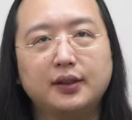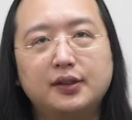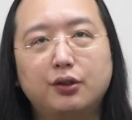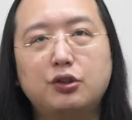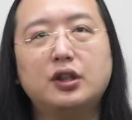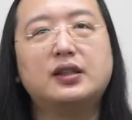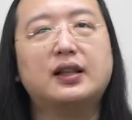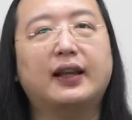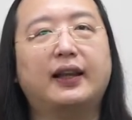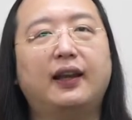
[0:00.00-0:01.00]
So just
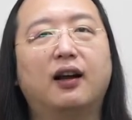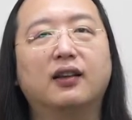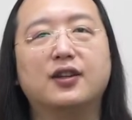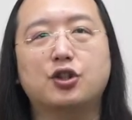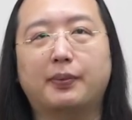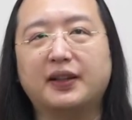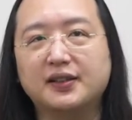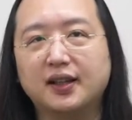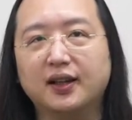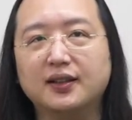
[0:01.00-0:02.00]
like an online shopping
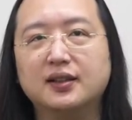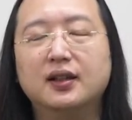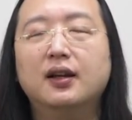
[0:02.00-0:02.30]
site,